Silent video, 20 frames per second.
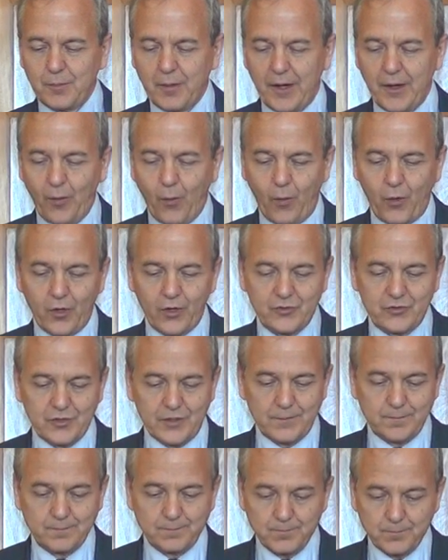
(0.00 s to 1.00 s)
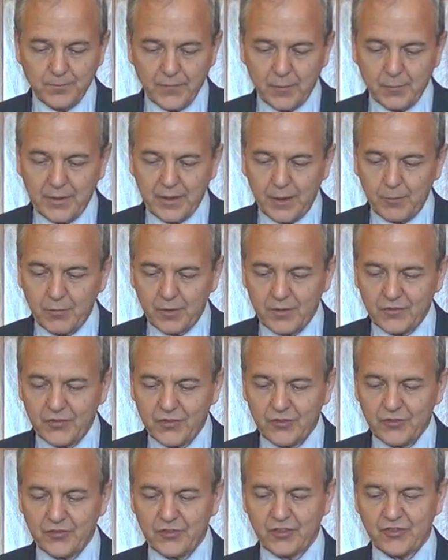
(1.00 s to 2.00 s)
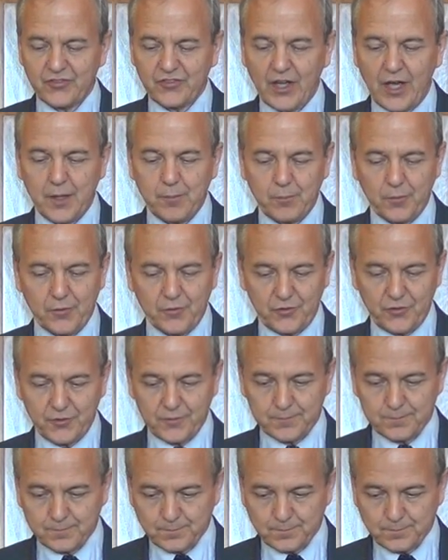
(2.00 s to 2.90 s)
by Origen, became one of his disciples.